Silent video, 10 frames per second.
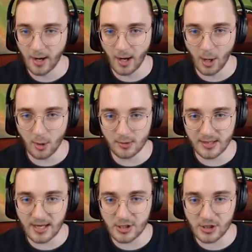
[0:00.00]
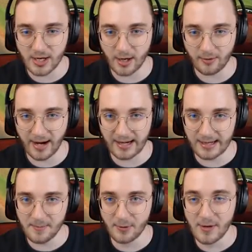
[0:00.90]
Holy shit, alright, let
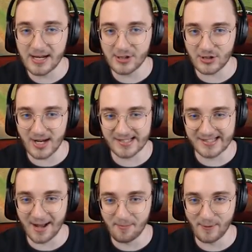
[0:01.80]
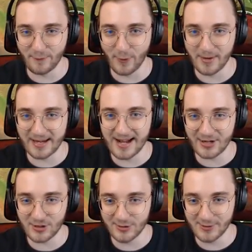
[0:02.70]
me readjust that before we can
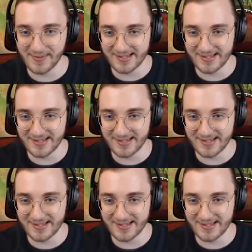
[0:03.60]
actually do the